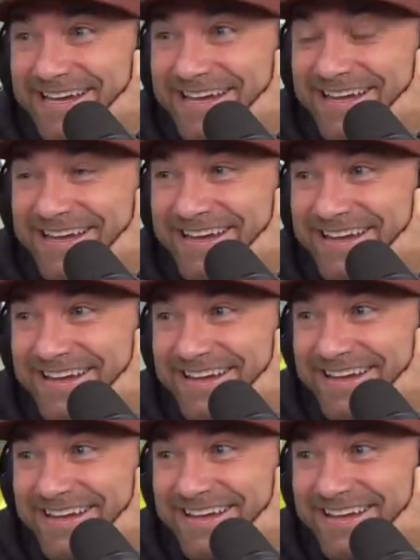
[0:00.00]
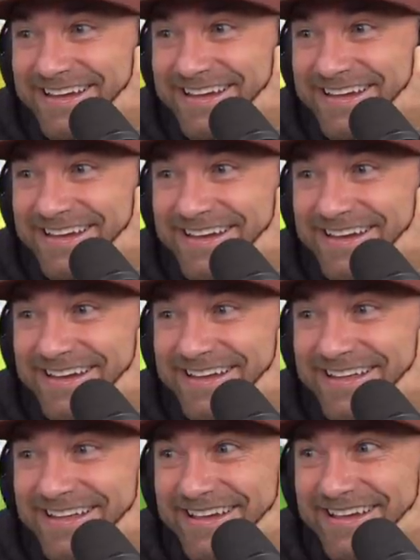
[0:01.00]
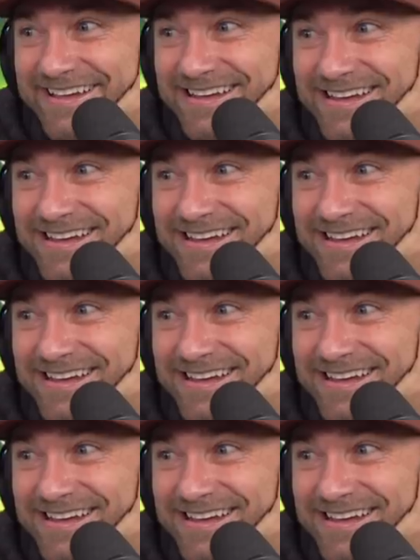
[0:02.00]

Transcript: This person isn't speaking.